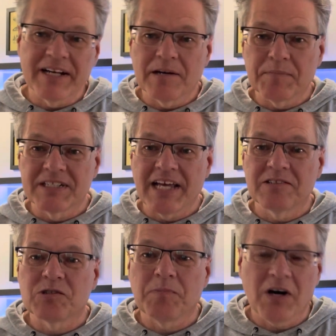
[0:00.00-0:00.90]
number
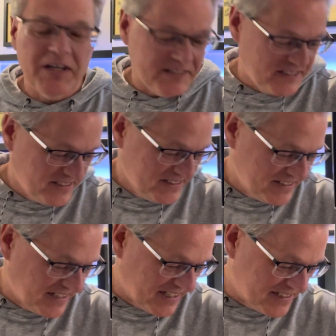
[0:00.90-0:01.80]
10 spot,
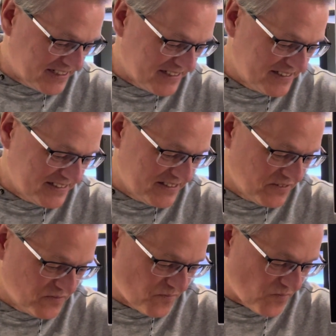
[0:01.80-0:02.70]
and
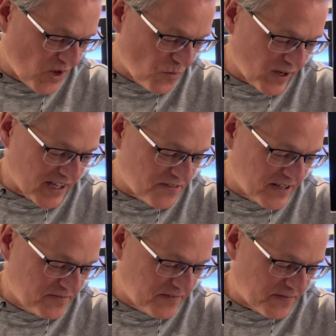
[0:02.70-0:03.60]
well, I
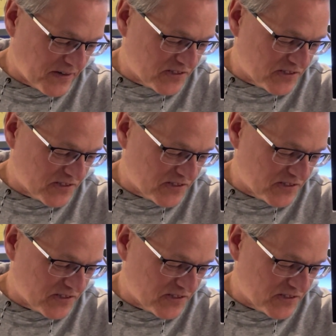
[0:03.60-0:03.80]
think that there's